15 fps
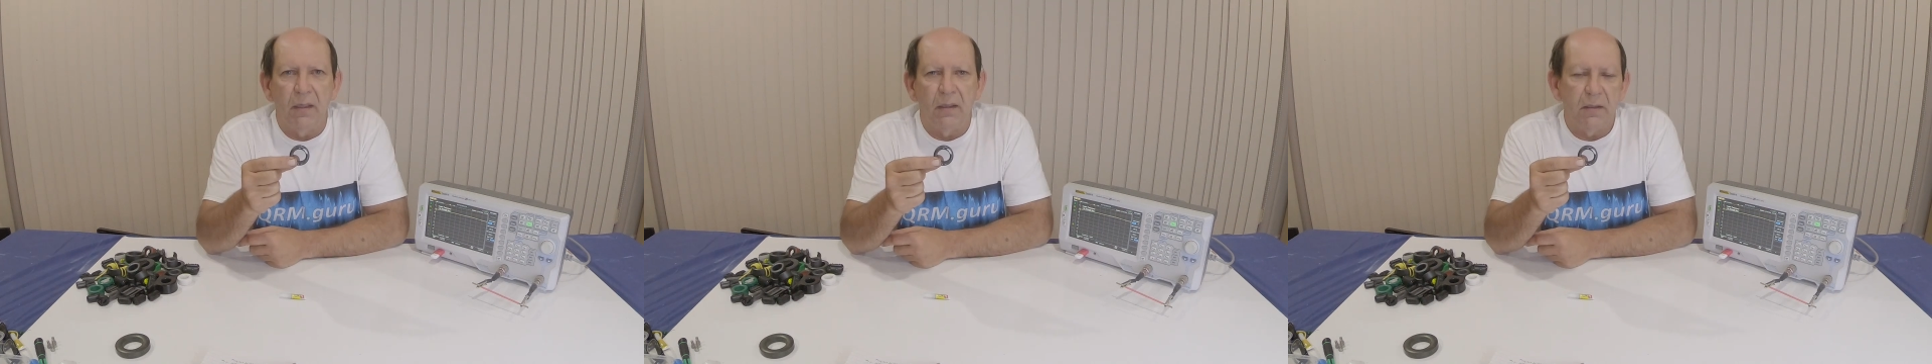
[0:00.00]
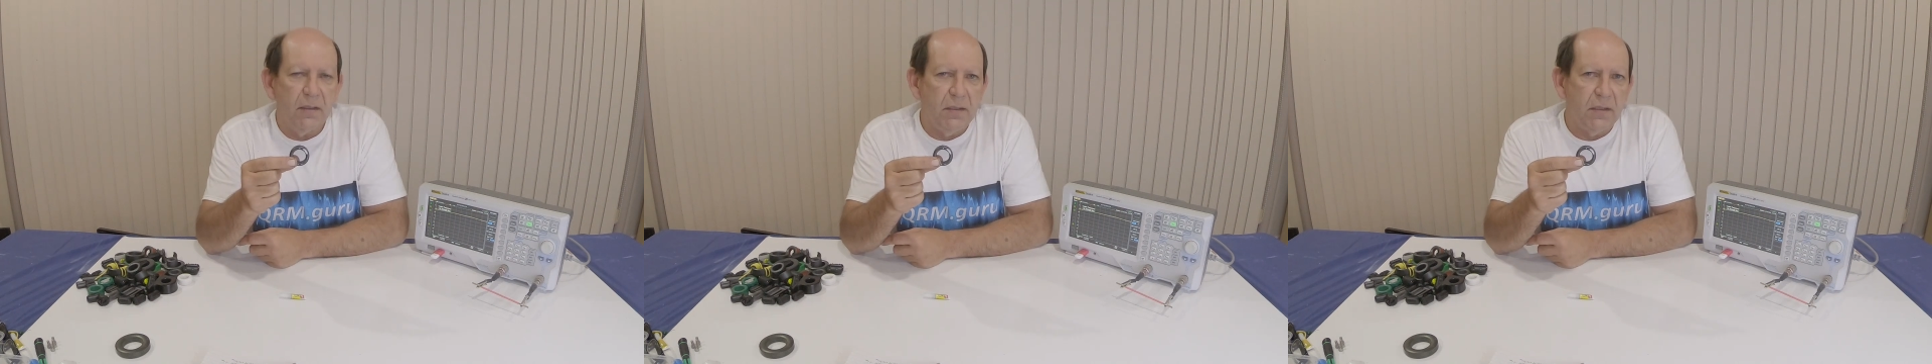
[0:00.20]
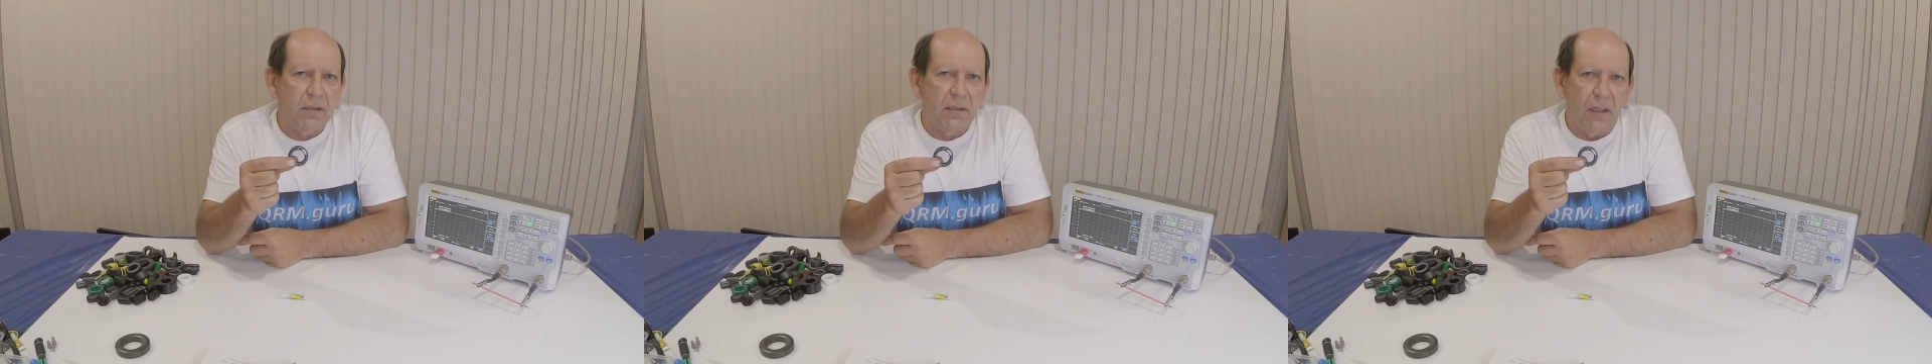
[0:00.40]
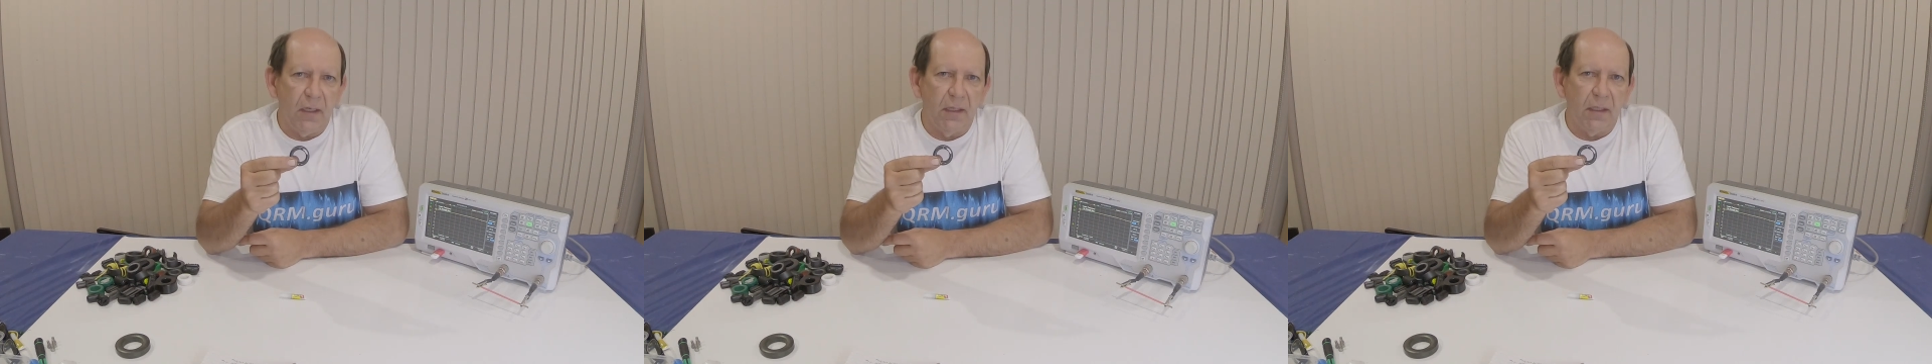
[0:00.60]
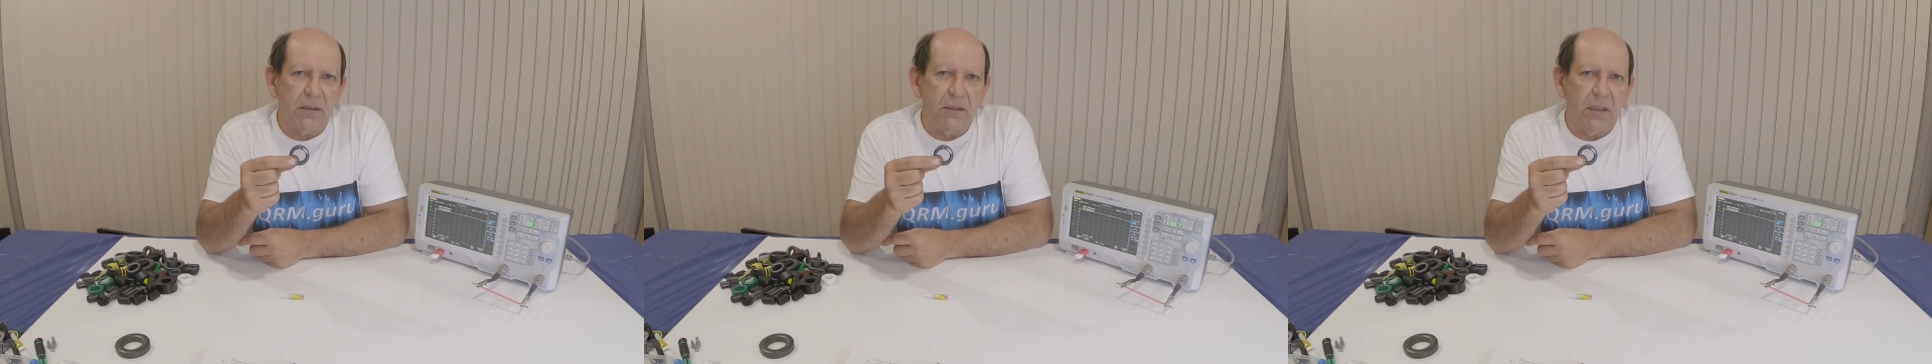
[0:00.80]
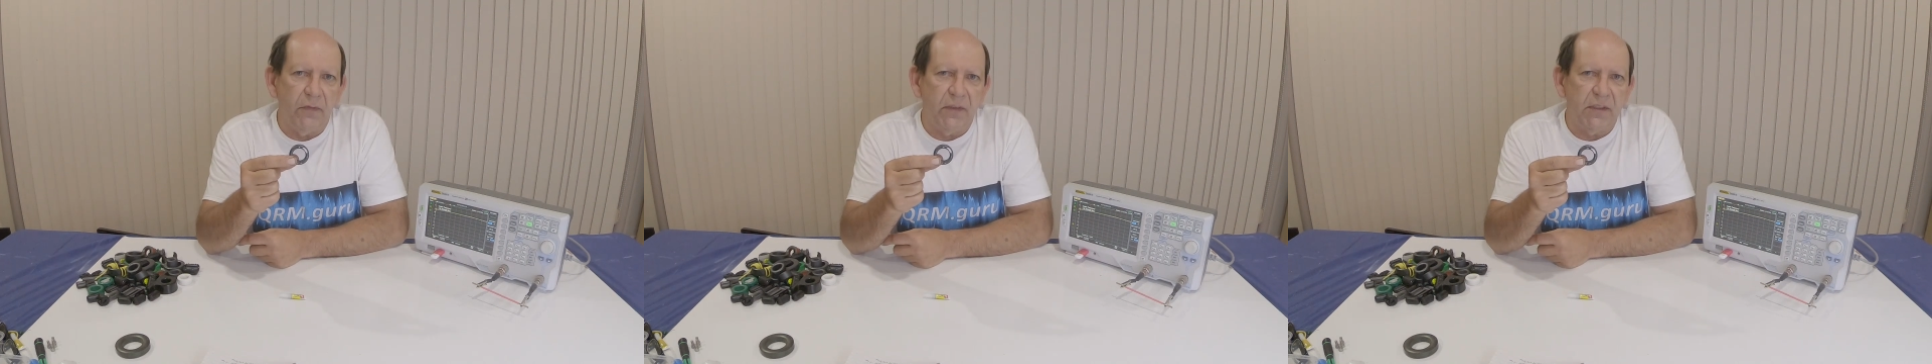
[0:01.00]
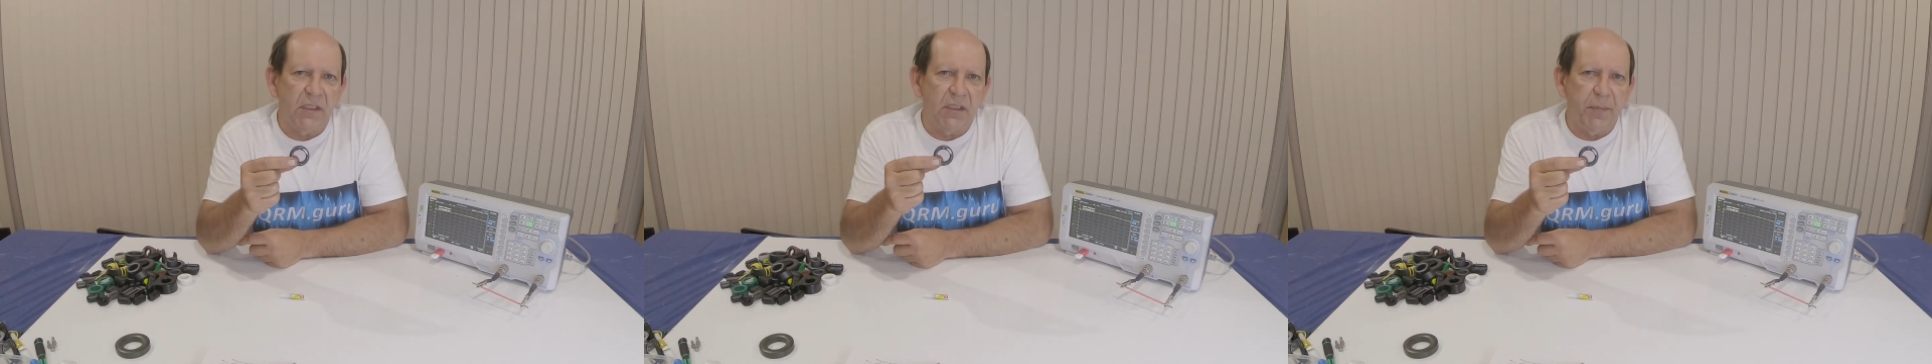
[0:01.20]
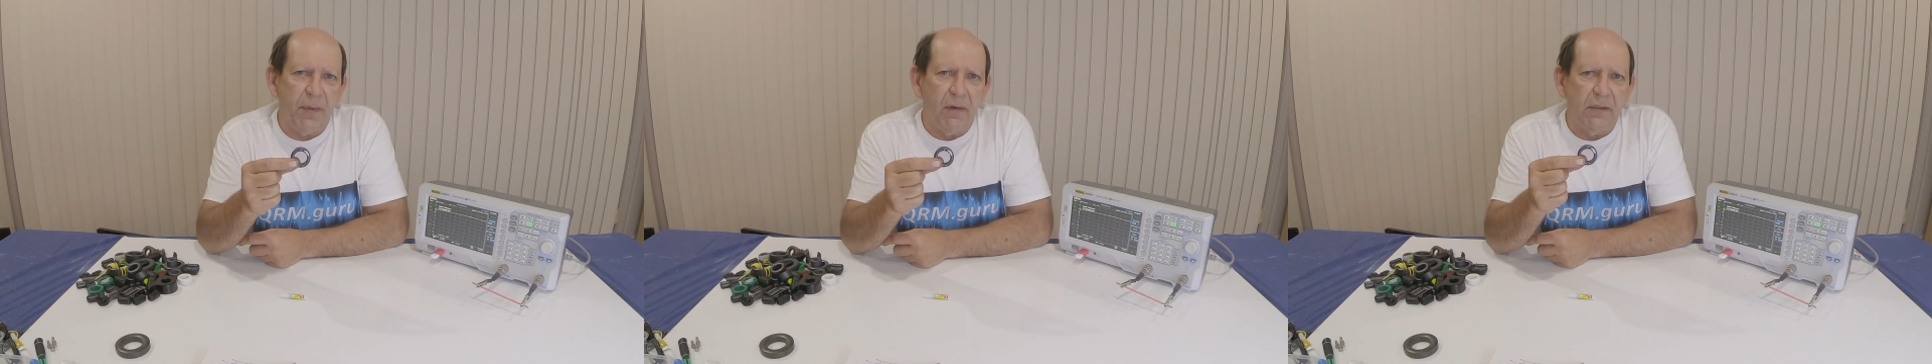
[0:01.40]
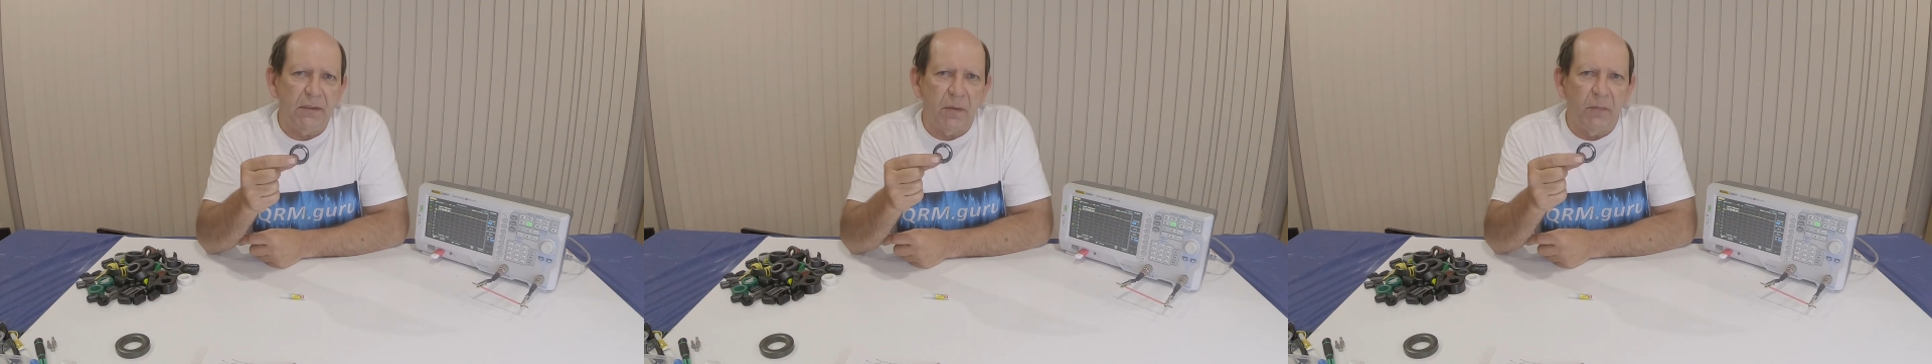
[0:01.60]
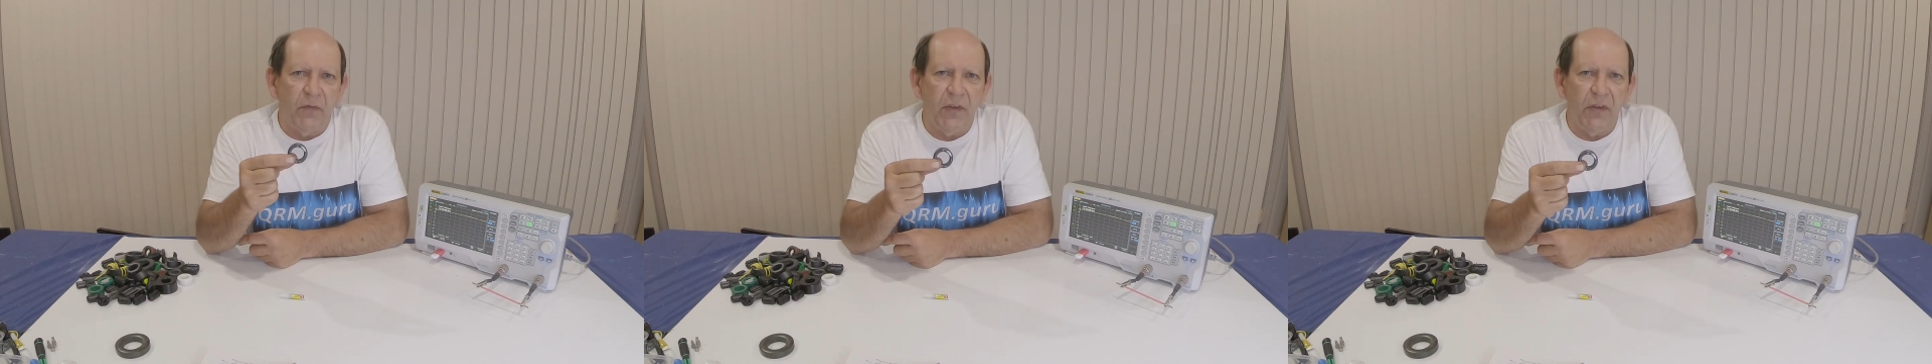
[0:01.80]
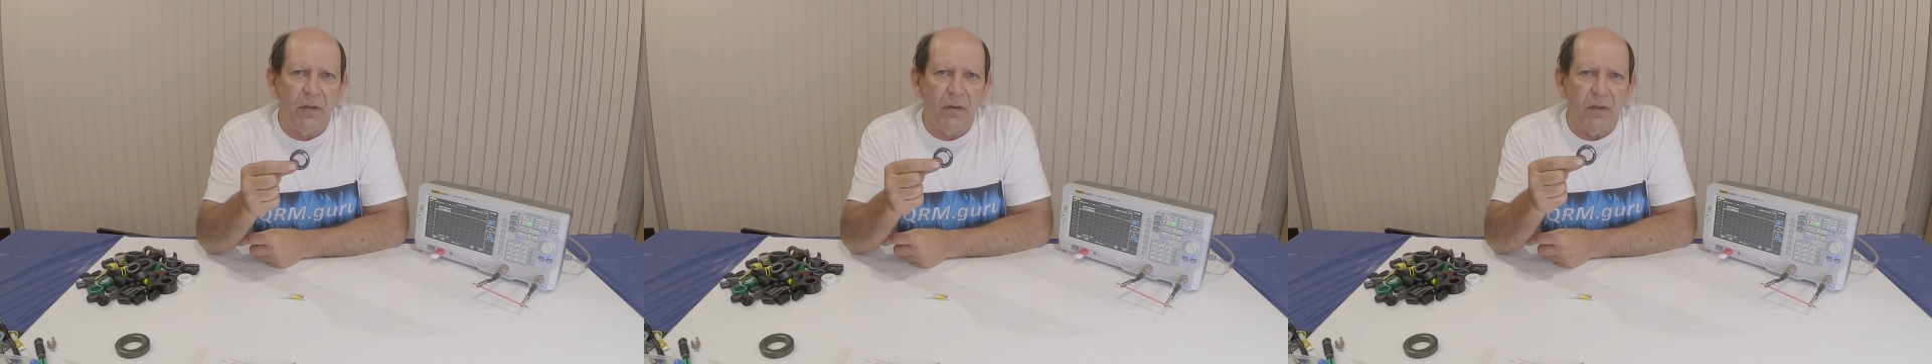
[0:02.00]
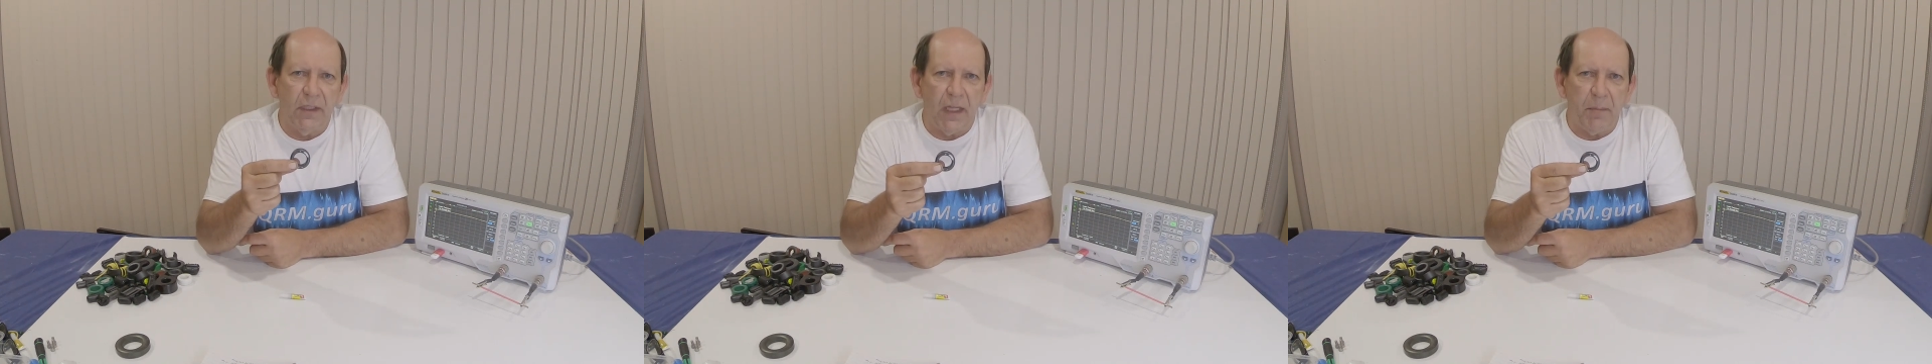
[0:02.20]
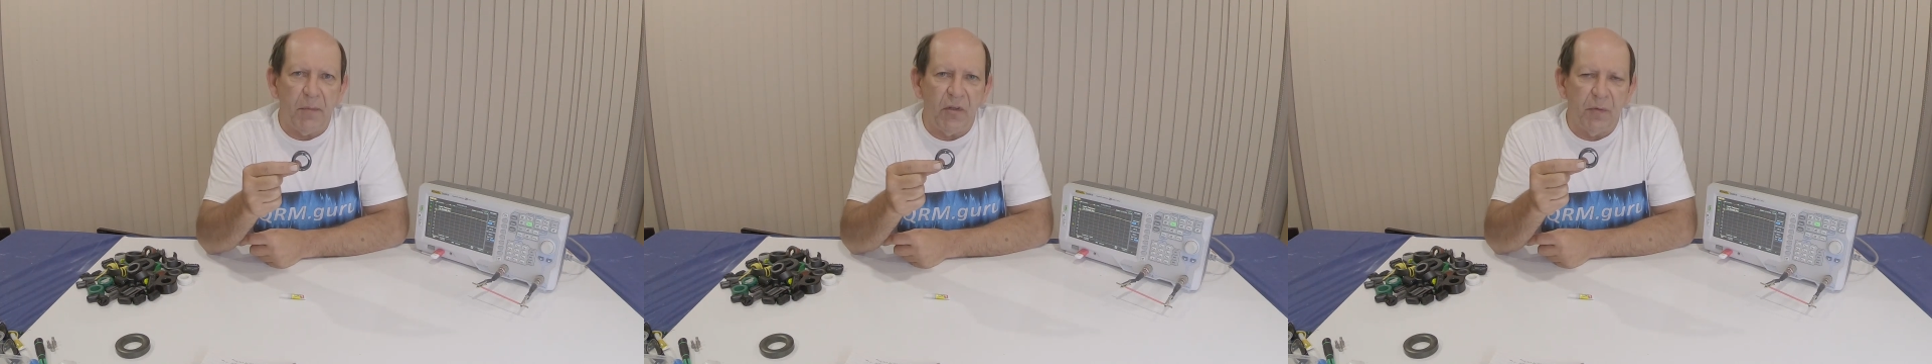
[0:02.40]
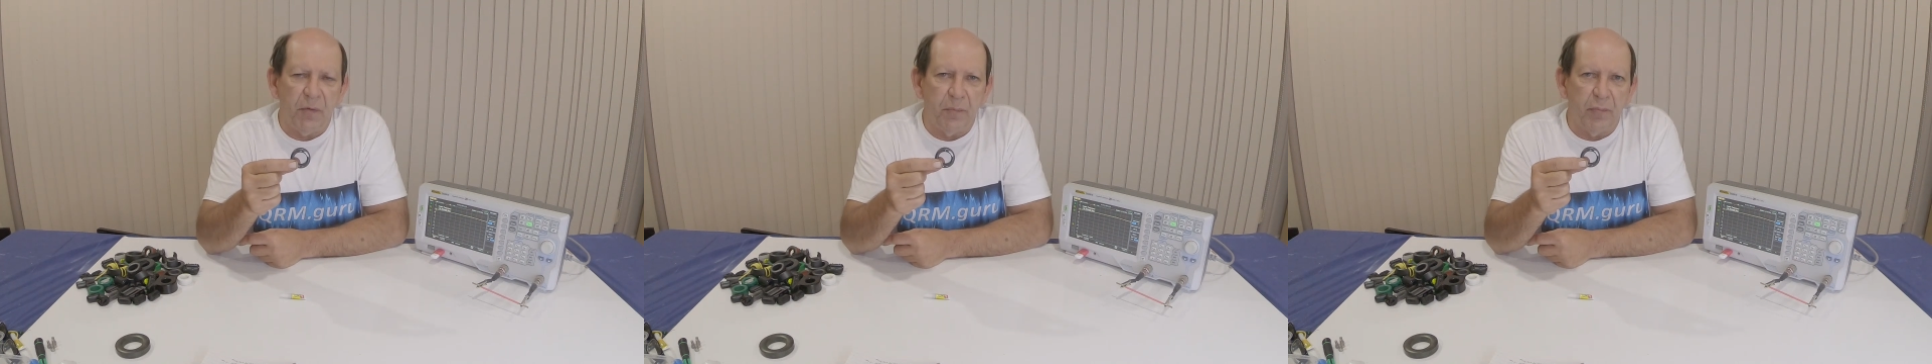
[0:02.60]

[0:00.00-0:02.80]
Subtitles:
This is telling us if it's experienced some physical damage,